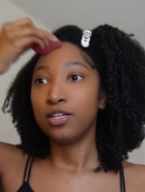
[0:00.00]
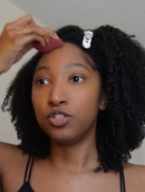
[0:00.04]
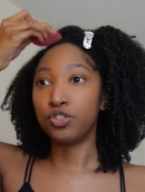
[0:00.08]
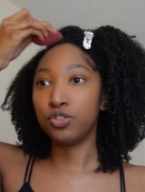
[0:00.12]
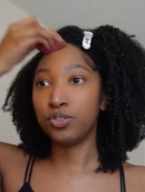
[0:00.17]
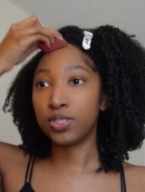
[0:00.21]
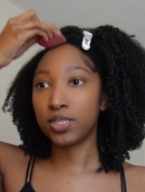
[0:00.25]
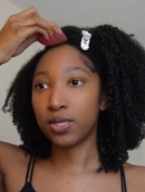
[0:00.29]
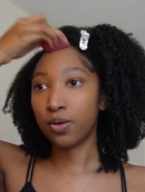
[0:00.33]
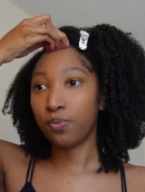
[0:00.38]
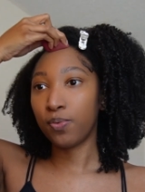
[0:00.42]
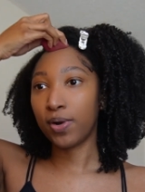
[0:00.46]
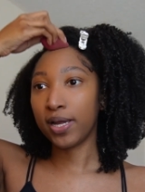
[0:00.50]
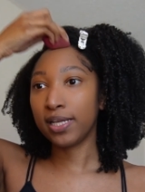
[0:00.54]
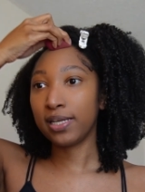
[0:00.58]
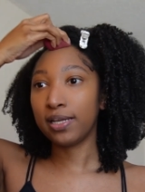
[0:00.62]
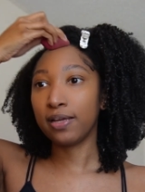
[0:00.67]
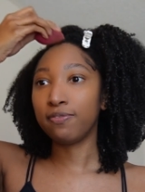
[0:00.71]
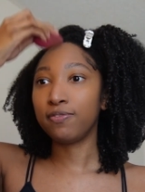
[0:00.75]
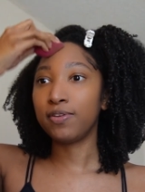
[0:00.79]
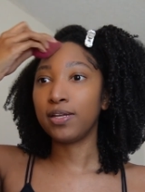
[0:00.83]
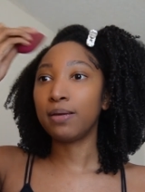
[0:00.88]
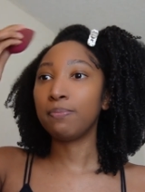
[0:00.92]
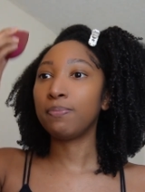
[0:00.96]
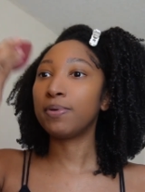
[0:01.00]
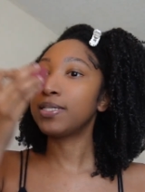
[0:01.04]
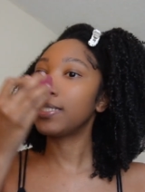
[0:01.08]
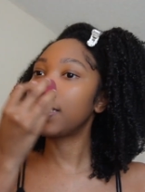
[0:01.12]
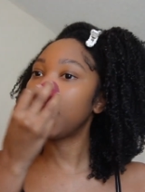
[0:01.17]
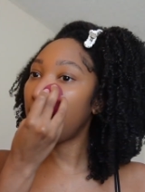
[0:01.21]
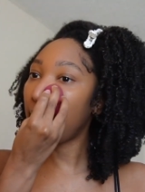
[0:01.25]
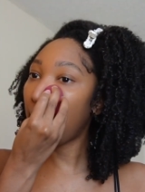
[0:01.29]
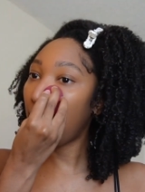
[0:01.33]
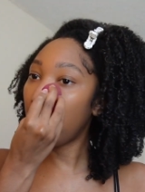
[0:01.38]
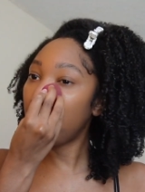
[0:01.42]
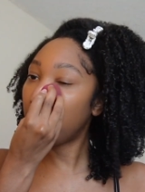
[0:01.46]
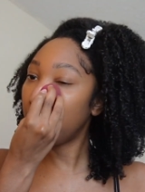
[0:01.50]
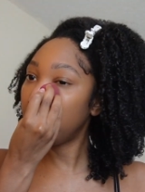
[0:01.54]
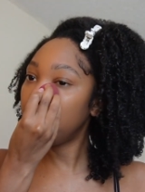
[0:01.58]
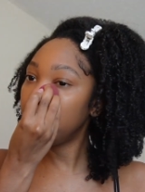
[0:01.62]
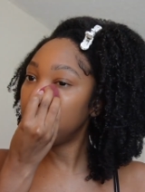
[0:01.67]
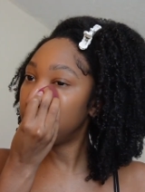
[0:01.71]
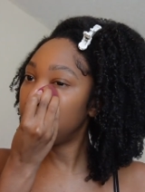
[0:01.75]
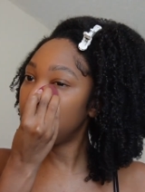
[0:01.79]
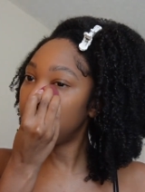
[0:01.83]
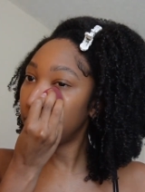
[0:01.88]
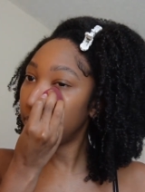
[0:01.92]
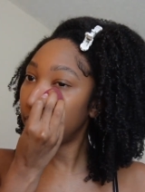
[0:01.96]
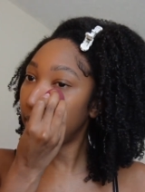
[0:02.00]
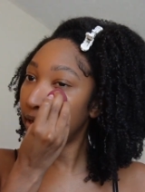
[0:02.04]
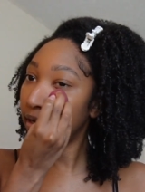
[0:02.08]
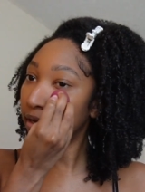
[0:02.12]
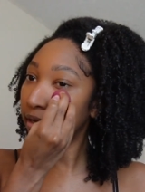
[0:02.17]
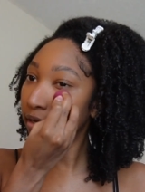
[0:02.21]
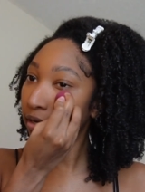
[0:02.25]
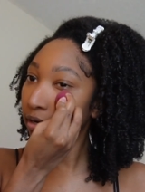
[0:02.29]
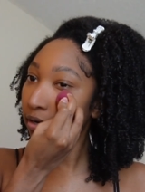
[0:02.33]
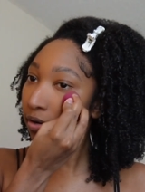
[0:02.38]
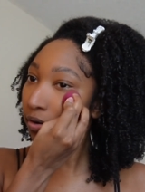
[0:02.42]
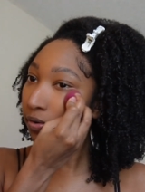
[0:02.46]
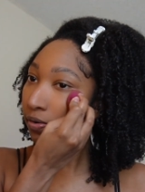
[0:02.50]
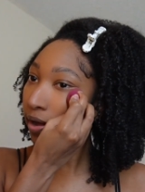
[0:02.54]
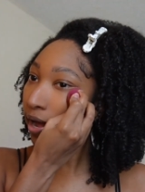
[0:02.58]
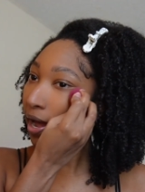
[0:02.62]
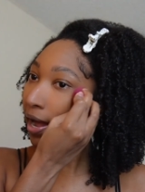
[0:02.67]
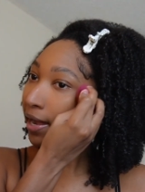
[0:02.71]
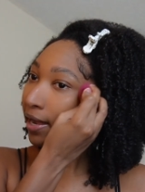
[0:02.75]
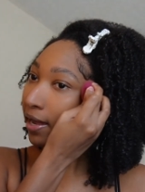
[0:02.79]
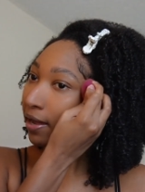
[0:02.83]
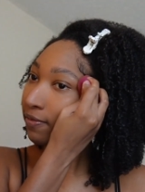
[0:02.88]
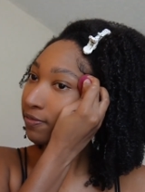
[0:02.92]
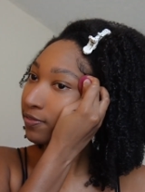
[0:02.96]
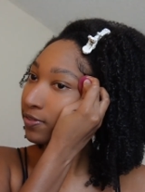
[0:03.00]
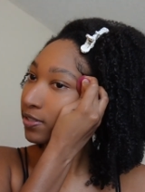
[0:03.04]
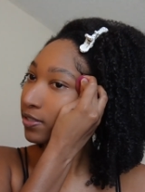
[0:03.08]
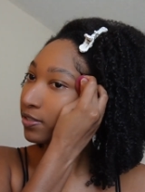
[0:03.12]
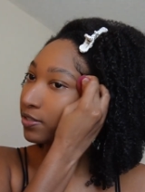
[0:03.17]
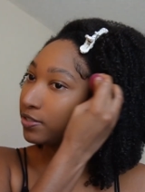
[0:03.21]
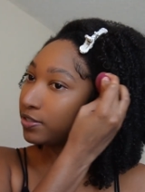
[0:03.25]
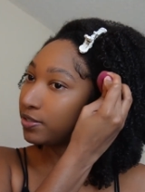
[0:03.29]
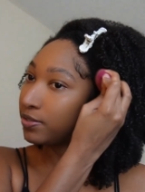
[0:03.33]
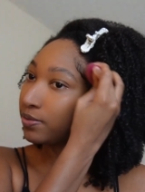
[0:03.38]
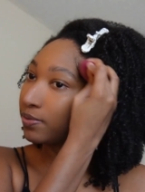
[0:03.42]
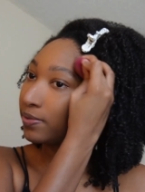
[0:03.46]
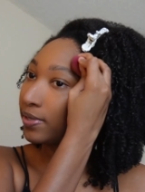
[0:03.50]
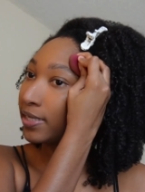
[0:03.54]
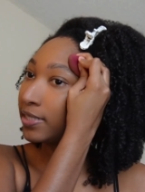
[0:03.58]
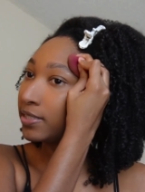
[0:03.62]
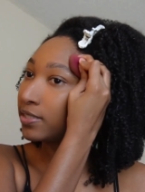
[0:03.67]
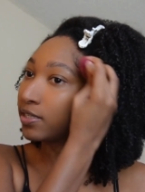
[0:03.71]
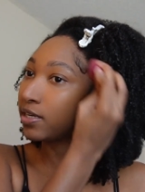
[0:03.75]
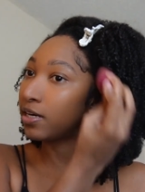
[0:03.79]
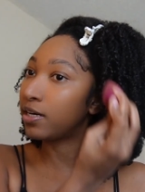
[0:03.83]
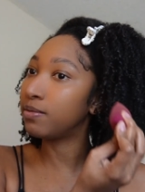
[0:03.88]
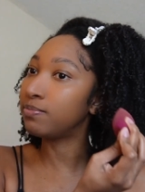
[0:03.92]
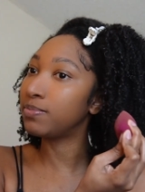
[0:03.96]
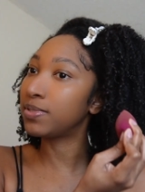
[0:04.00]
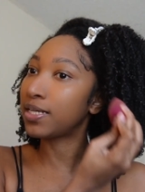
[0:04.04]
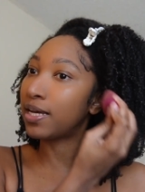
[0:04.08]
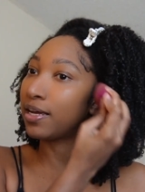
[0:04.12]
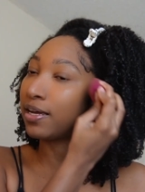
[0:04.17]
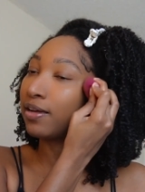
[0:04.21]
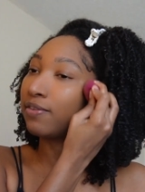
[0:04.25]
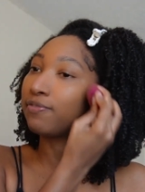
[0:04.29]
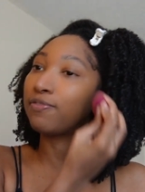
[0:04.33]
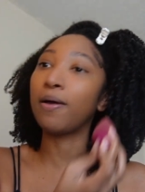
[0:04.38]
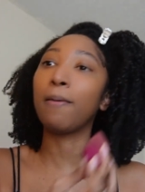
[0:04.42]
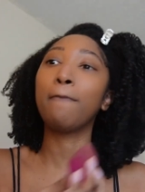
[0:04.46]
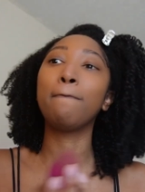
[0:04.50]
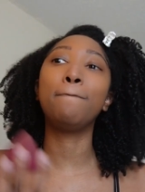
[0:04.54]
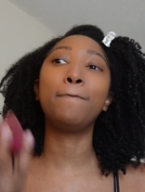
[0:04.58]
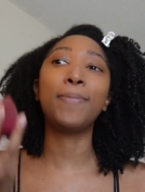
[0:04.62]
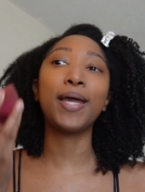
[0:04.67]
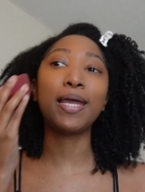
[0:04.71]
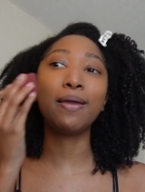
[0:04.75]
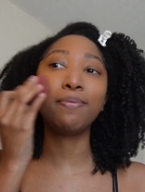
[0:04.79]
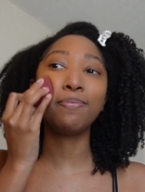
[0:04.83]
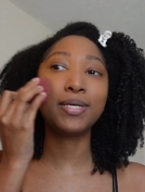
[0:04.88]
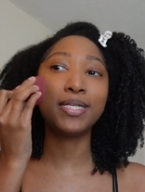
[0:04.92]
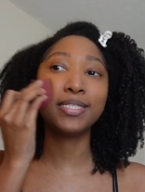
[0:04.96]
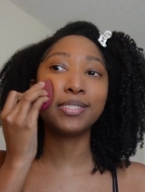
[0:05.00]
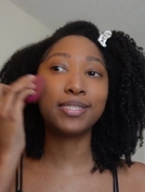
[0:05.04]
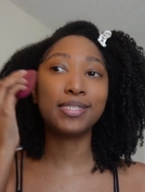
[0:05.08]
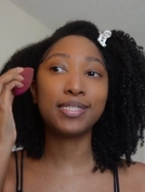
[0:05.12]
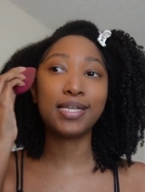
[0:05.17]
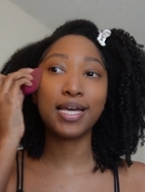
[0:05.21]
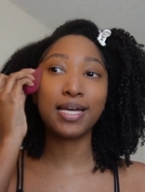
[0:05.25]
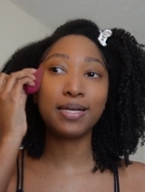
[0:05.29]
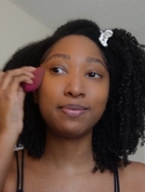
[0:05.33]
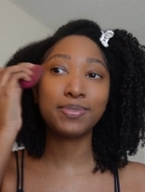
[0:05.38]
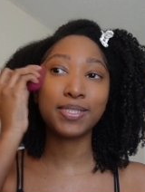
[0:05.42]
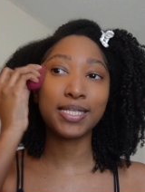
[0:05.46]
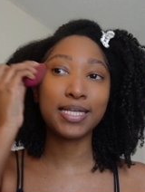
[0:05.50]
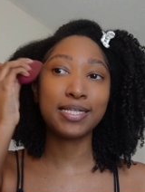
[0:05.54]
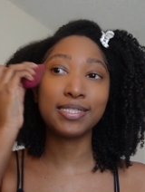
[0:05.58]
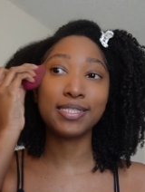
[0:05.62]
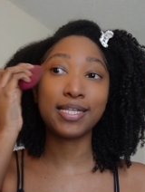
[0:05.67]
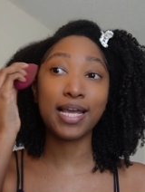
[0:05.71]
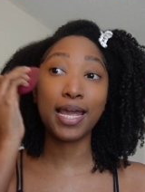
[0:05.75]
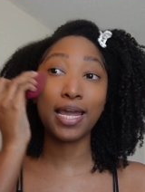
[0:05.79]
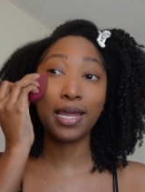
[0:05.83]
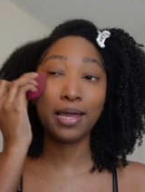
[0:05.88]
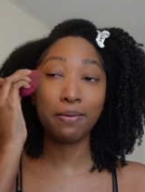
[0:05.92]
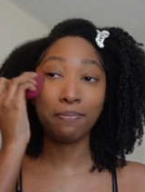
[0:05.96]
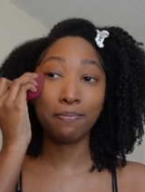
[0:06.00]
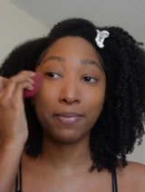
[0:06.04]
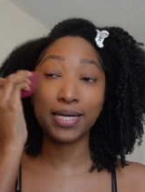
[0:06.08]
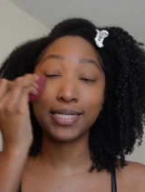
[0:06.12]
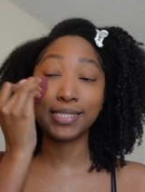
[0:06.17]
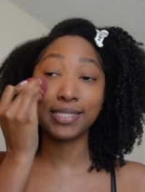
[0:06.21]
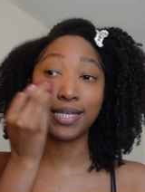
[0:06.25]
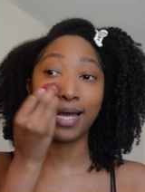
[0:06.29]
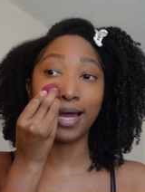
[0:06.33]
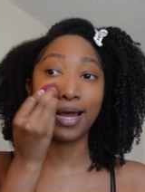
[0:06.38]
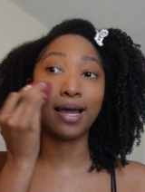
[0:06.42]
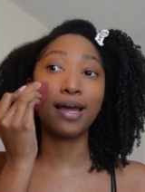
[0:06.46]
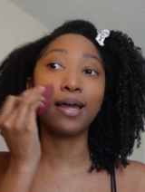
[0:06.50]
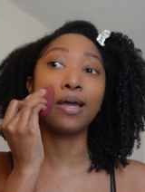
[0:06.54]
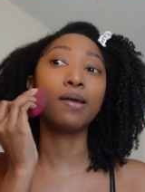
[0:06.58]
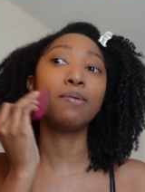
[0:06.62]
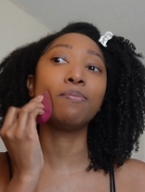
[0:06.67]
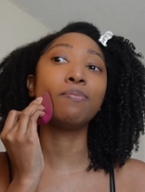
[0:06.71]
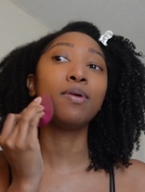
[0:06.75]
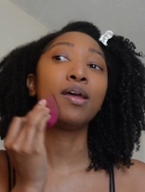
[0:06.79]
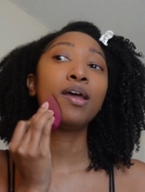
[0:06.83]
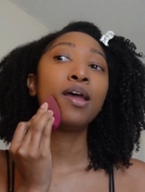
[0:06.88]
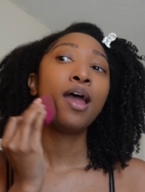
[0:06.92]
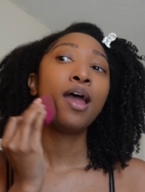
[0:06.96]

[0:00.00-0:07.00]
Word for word: do some weightlifting, but it's like I gotta do what you know I have to do in terms of baby steps and taking my time